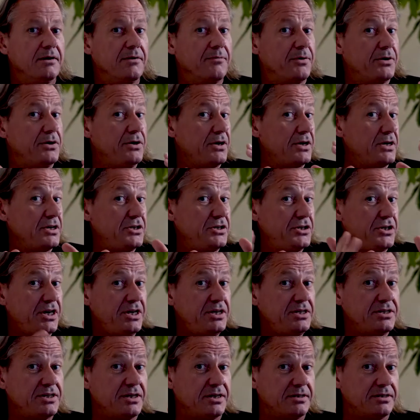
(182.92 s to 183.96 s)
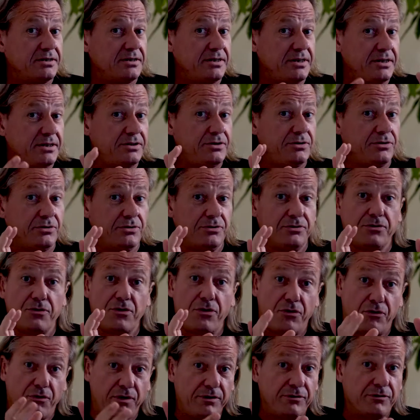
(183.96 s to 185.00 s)
but you can change that into
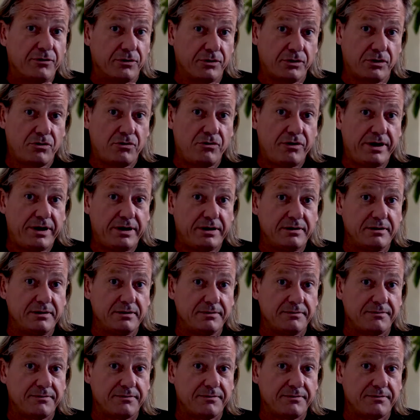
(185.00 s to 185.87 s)
ThreeFold Grid.